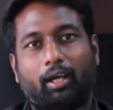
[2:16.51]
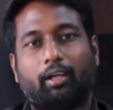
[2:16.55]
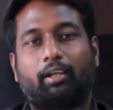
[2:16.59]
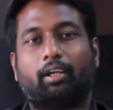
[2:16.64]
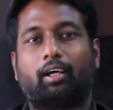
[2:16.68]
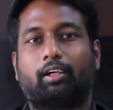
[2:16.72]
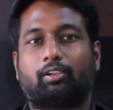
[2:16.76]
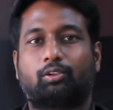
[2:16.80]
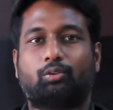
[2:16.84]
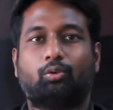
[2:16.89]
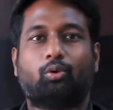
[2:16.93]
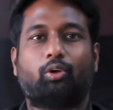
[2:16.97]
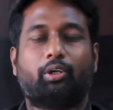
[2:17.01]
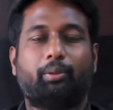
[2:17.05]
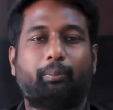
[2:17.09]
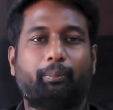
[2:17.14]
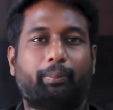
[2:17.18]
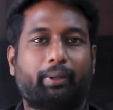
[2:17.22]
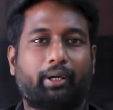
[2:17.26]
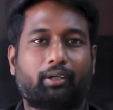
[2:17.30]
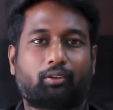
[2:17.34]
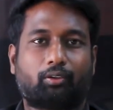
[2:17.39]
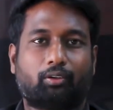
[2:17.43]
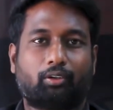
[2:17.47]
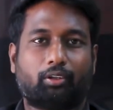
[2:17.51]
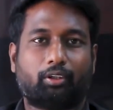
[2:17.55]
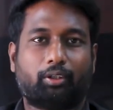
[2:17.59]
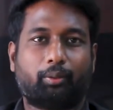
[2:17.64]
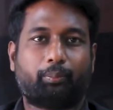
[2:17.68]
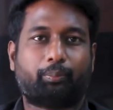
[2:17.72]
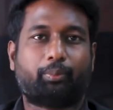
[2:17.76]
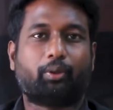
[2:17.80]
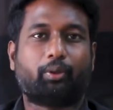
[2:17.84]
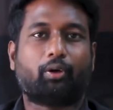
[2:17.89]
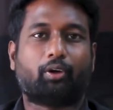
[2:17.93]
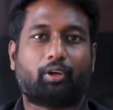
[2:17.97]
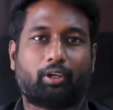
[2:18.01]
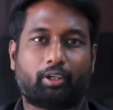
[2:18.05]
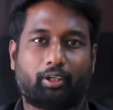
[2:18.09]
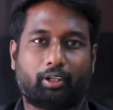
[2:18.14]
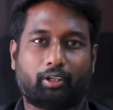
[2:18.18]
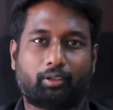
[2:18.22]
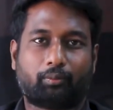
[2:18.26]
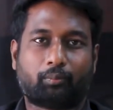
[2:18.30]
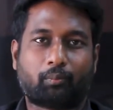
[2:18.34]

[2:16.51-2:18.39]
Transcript: and has no impact on the purity.